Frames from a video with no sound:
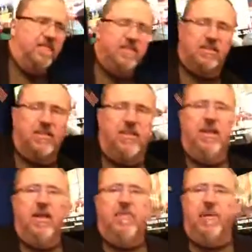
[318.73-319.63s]
obviously,
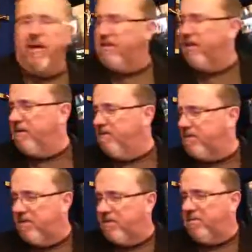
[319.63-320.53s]
but I think it
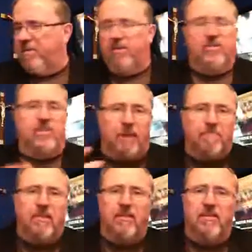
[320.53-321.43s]
was. I mean, there's
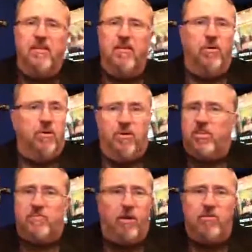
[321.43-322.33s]
something where
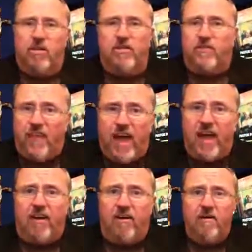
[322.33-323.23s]
there's smoke, there's
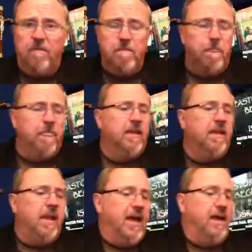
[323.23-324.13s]
fire.
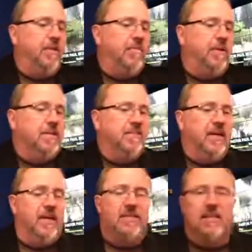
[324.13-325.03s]
Now the president
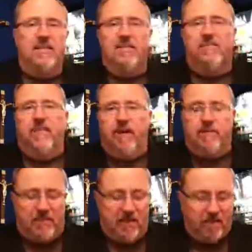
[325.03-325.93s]
of the United States is very
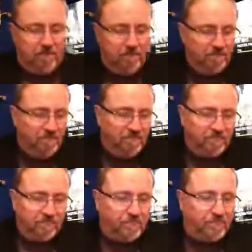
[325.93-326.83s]
upset.
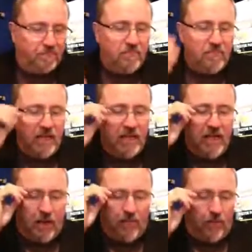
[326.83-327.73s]

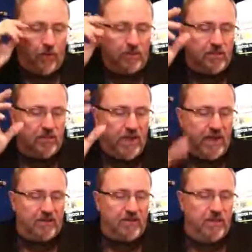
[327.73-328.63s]
The armed forces have
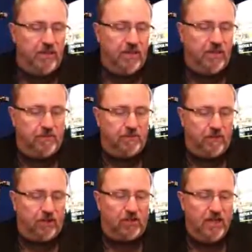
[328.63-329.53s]
ousted Egypt's
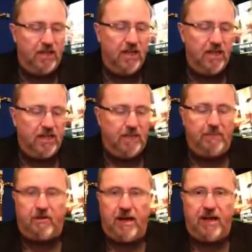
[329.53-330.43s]
first
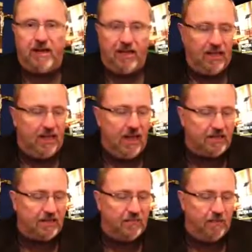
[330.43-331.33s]
democratically
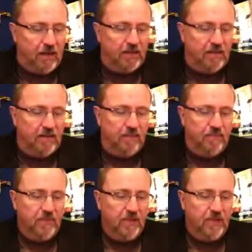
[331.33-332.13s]
elected president